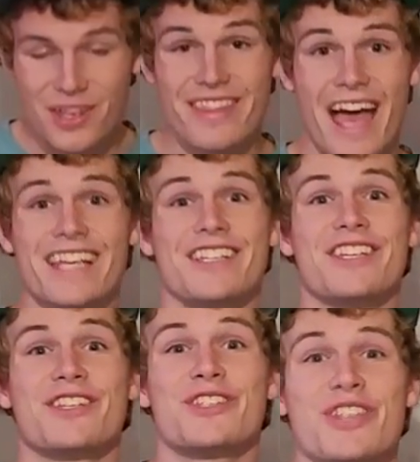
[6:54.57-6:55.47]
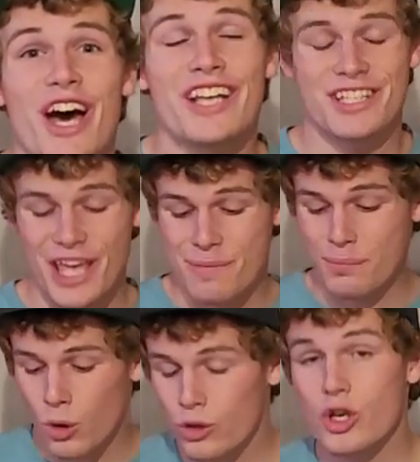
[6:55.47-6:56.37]
That is such a
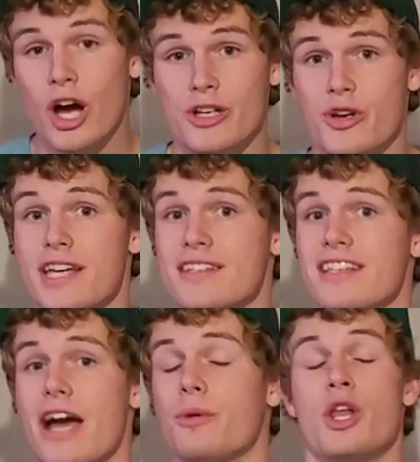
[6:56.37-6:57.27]
bold contrast to that